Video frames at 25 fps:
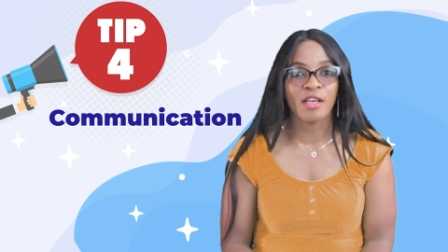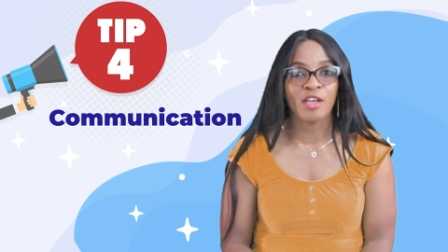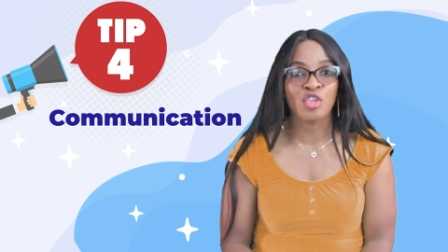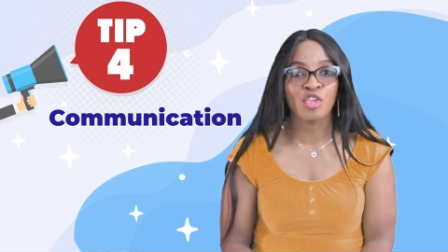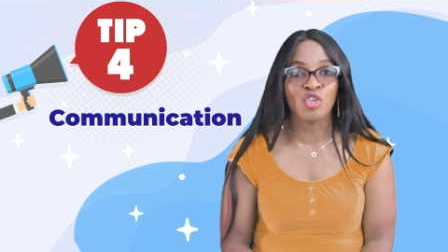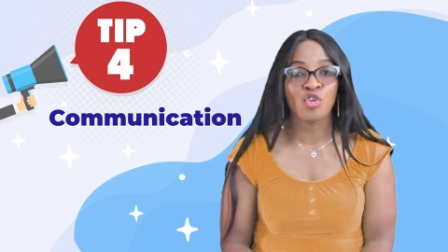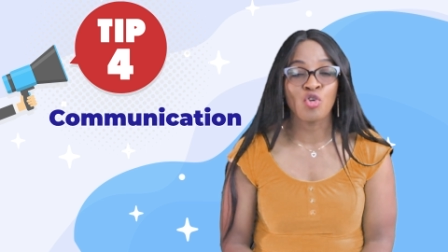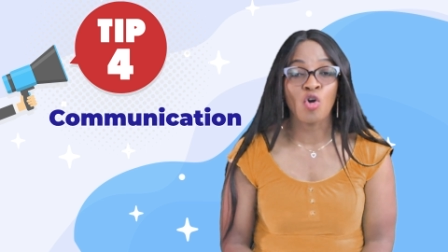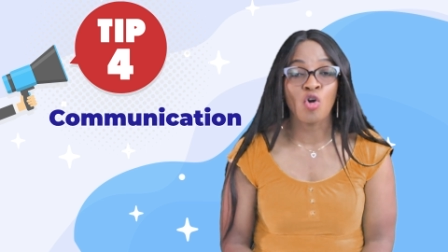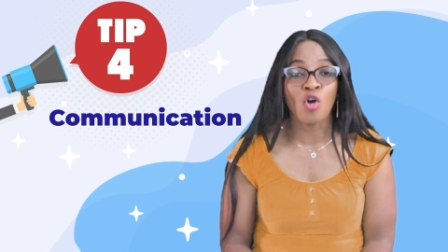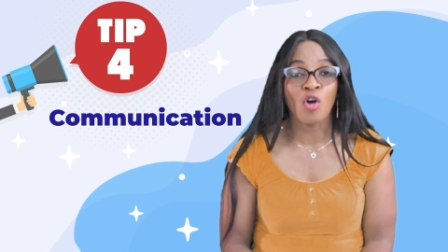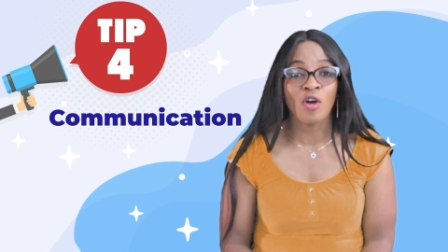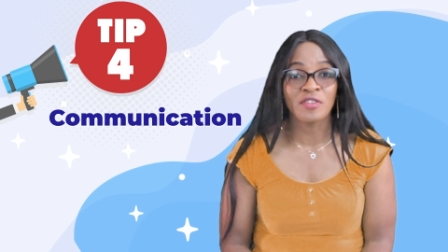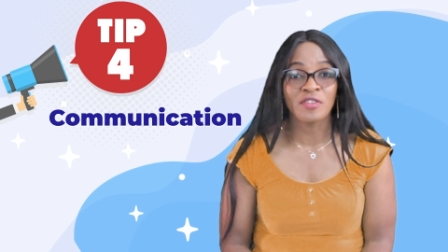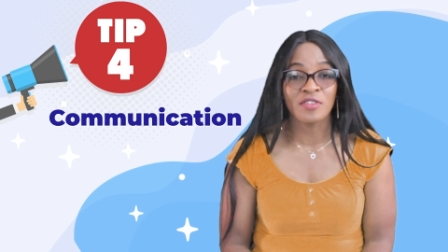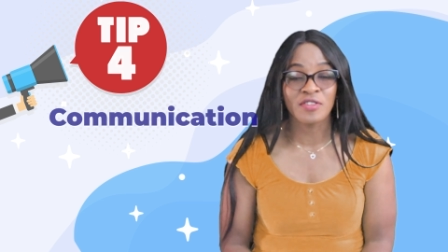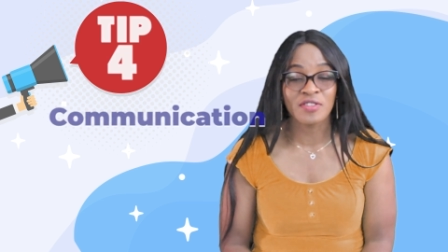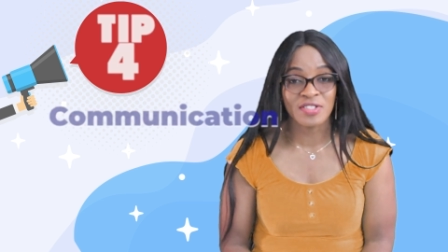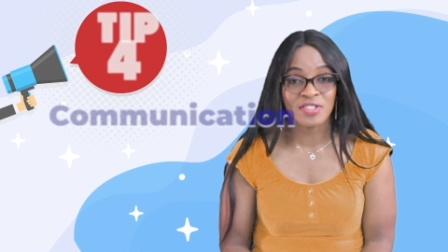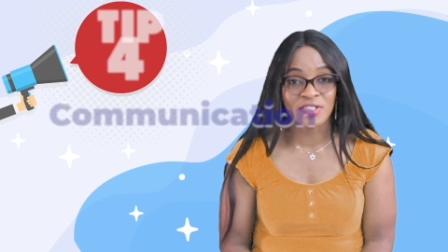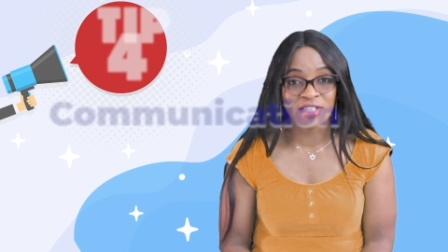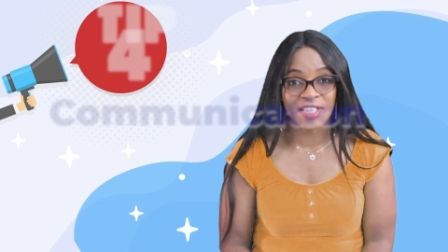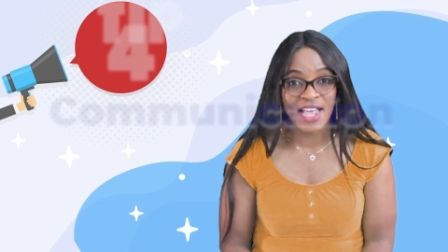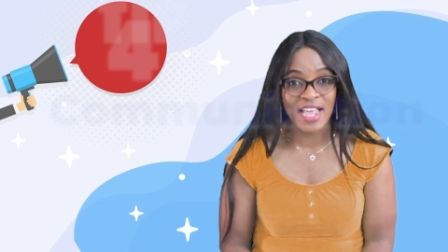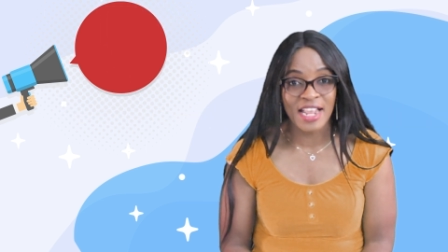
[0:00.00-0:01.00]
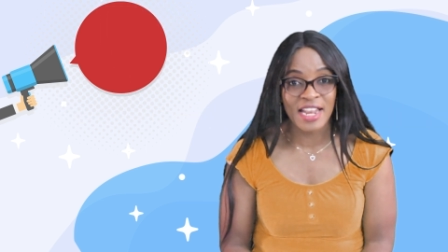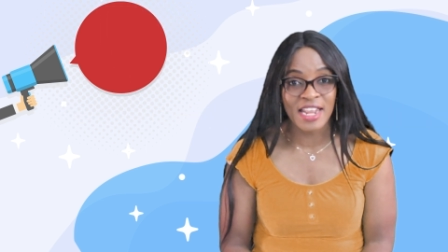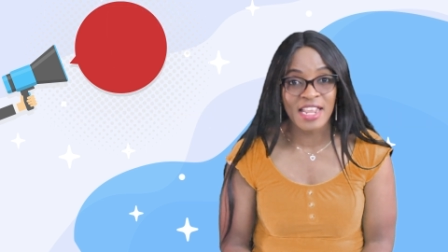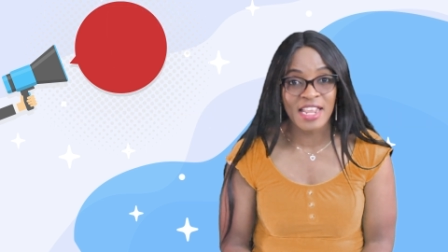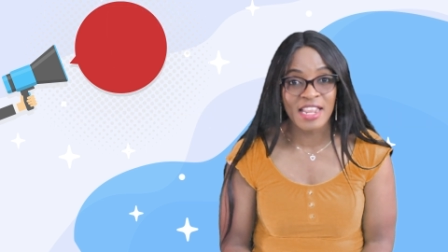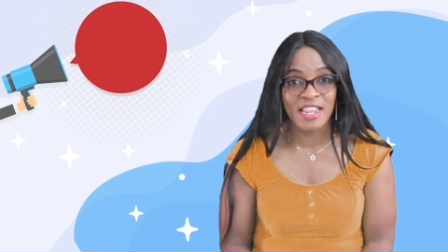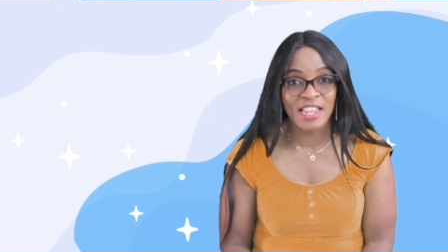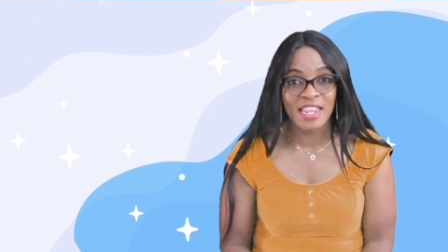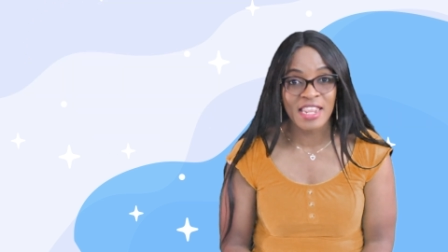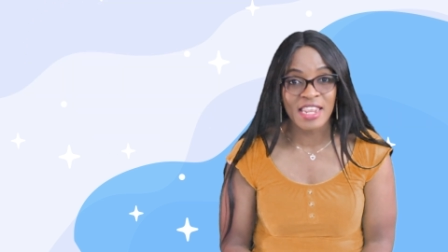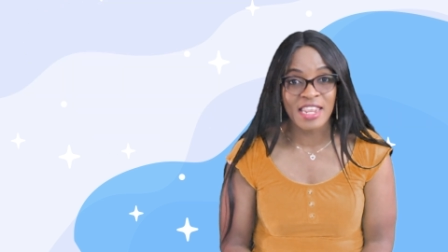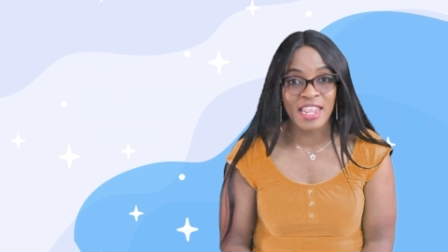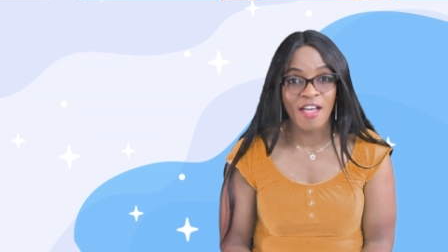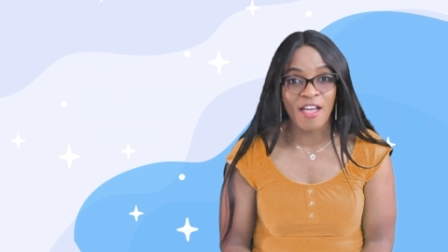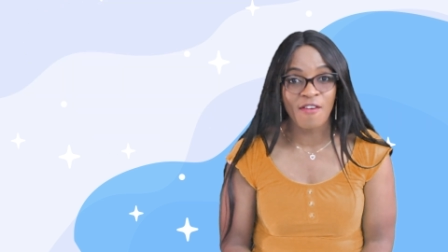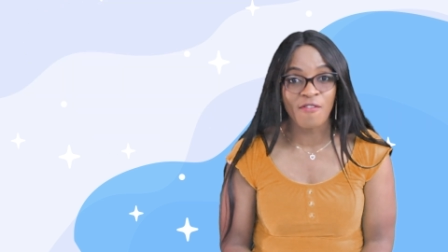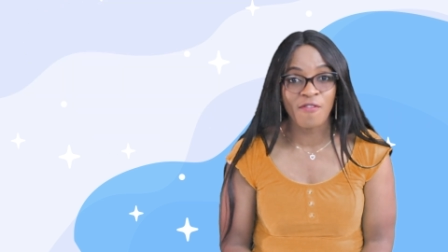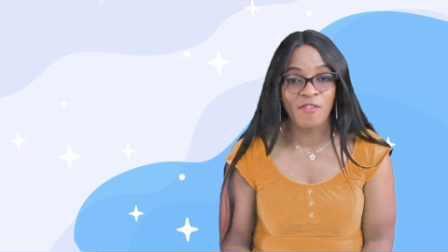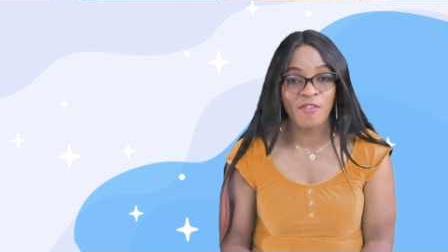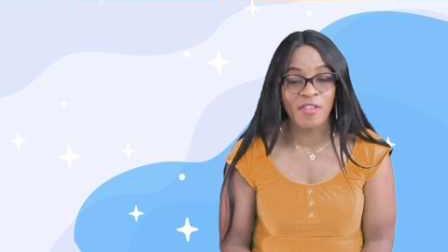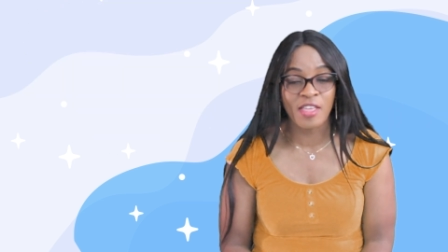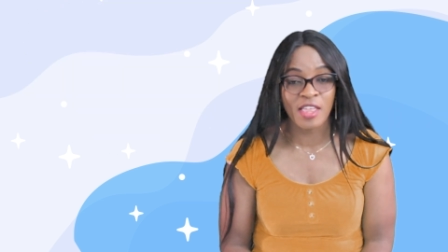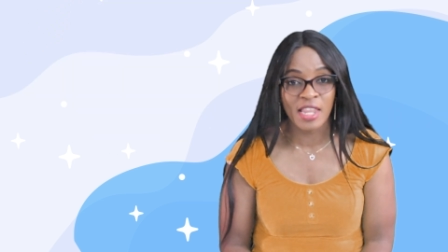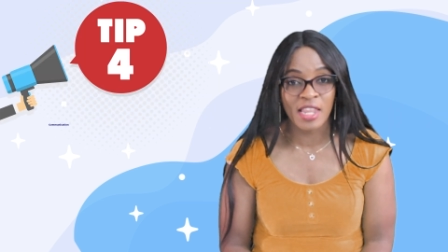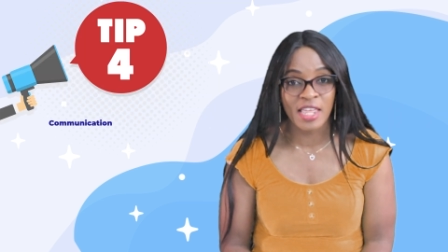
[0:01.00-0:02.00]
you're understanding their
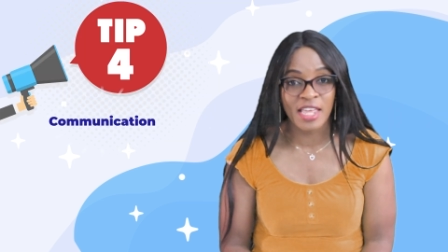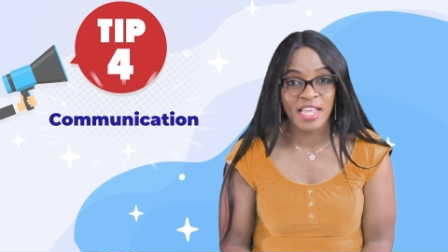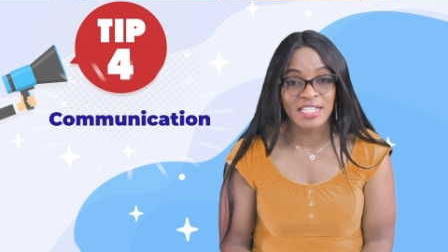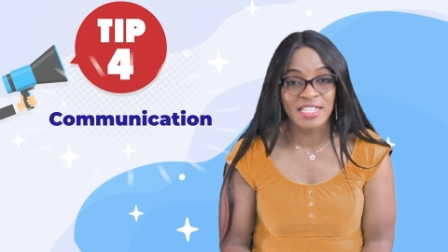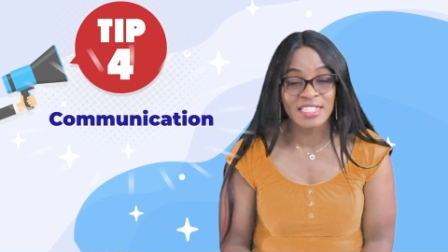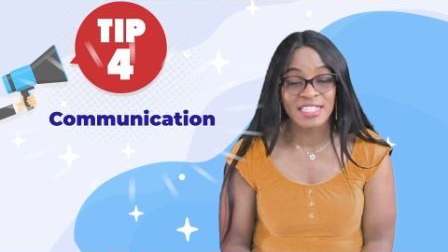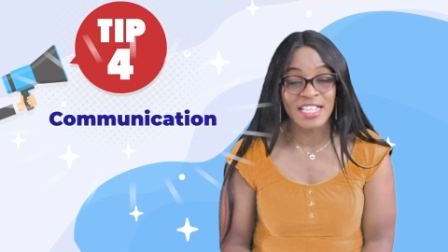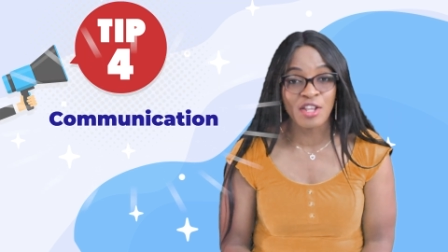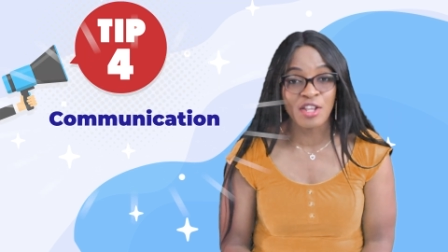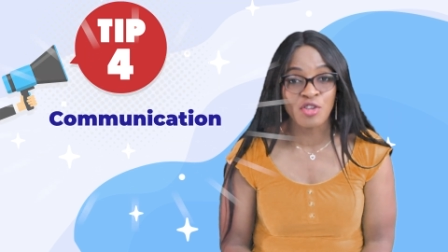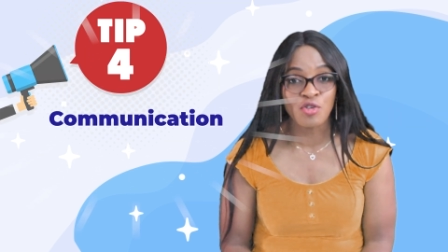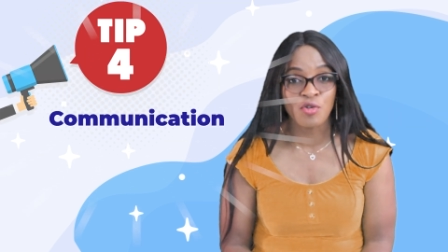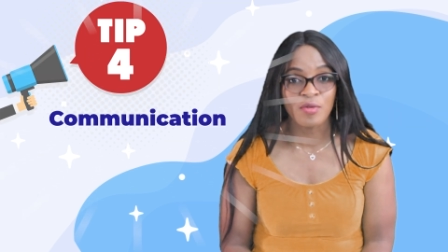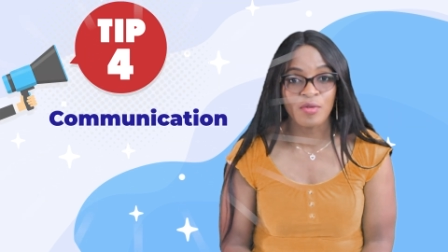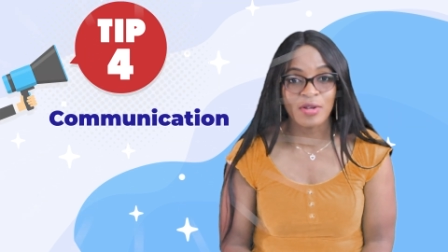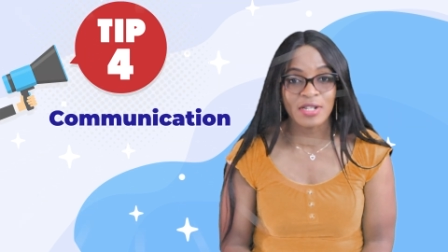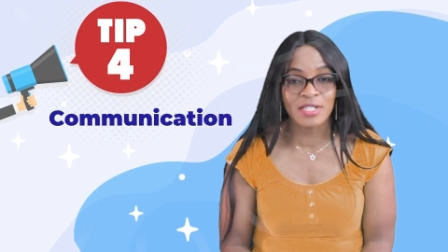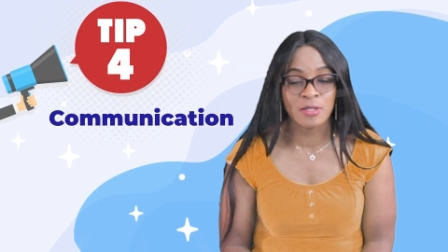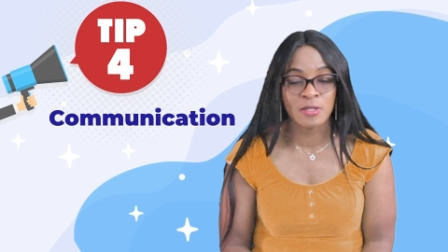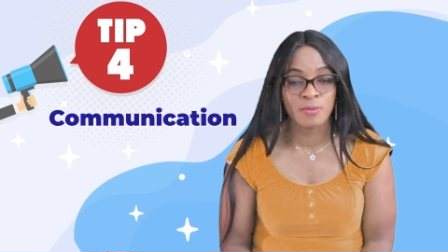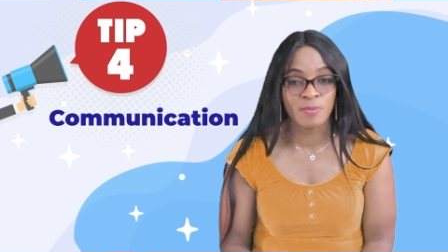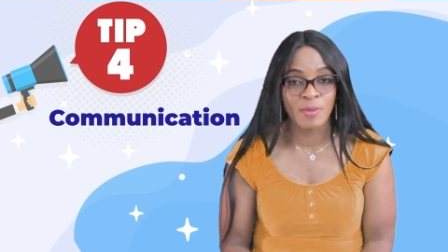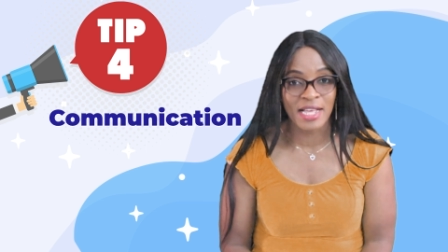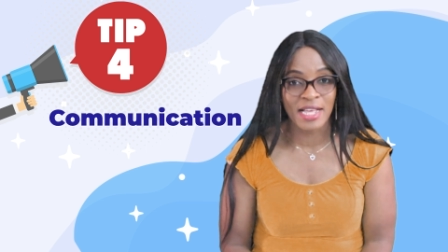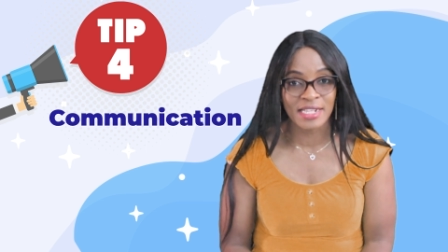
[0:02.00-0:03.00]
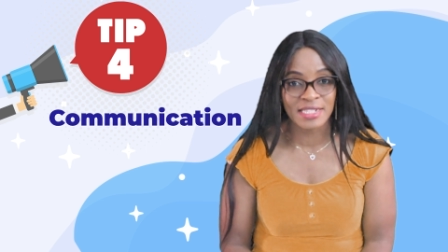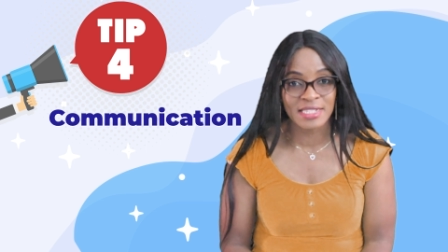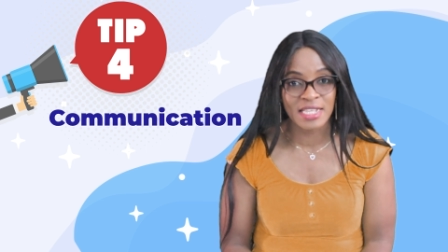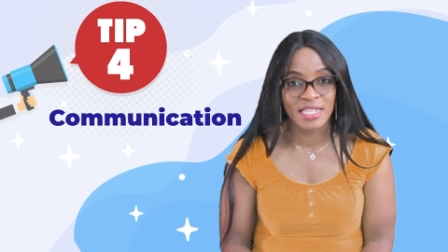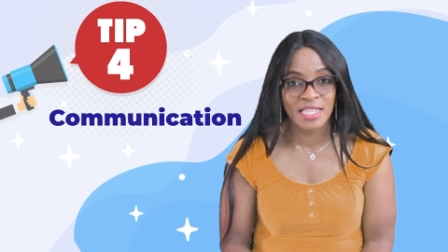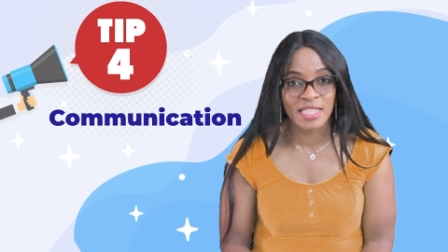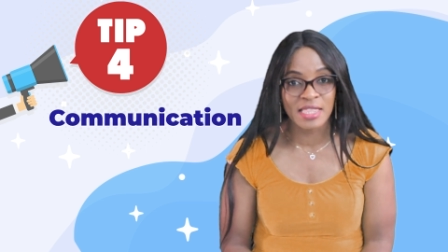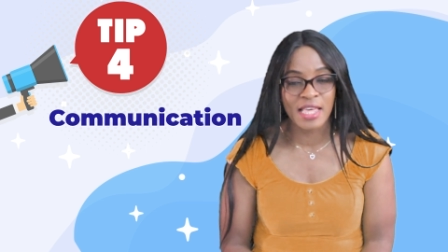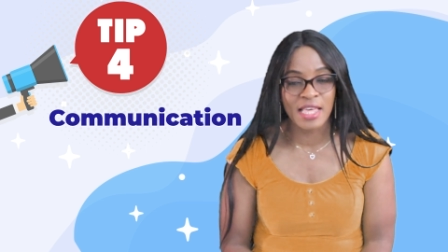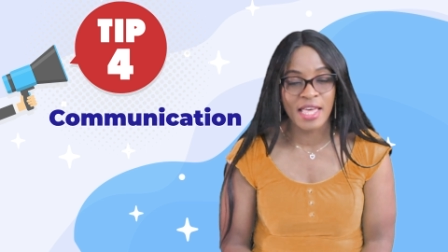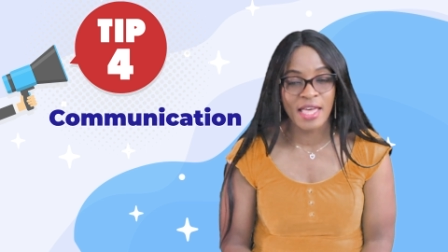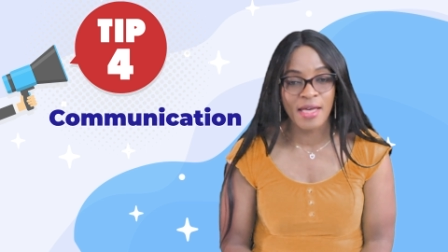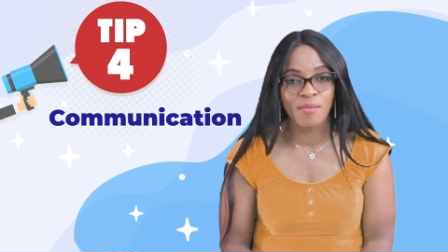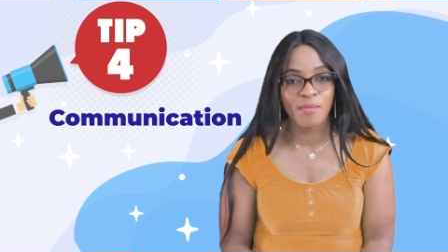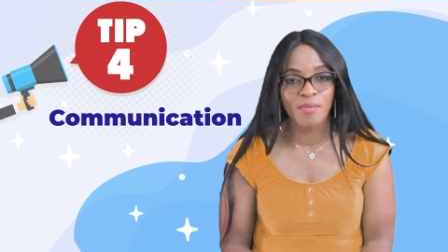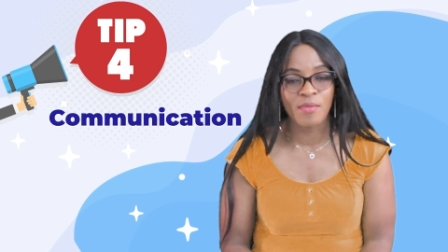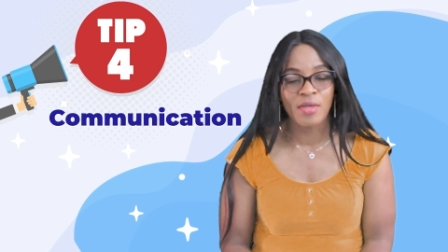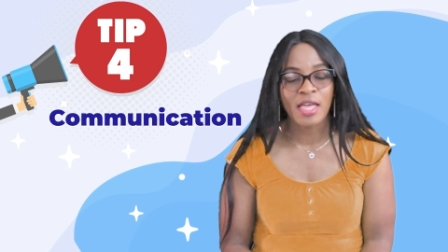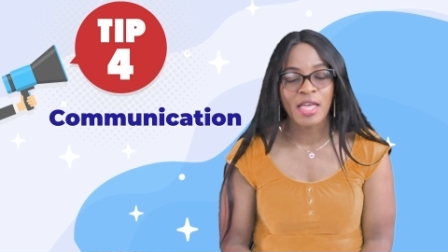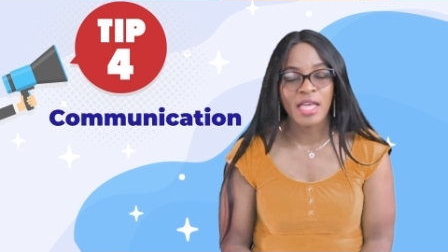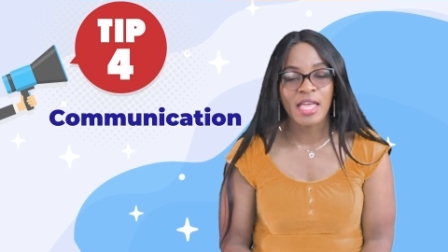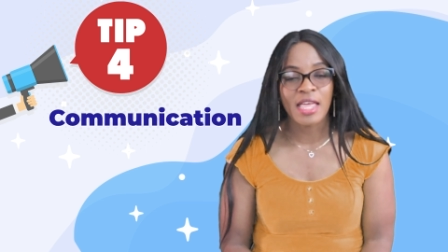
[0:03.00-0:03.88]
feelings and you're respecting them.